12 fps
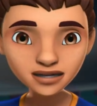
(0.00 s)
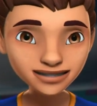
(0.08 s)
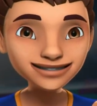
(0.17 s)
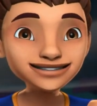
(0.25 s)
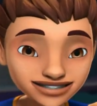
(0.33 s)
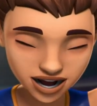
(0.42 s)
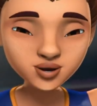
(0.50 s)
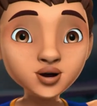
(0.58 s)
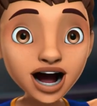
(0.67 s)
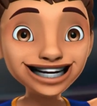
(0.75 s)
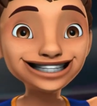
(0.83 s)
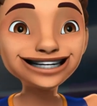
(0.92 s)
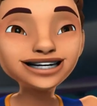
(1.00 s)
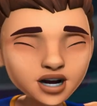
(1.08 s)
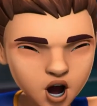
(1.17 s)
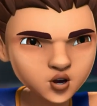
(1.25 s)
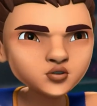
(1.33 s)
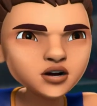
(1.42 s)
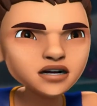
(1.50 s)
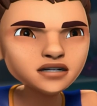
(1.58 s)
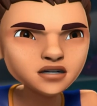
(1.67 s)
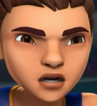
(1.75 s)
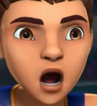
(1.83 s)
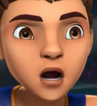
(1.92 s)
I knew it! You set
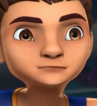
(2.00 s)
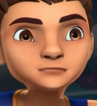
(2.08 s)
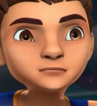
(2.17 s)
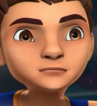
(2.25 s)
us up!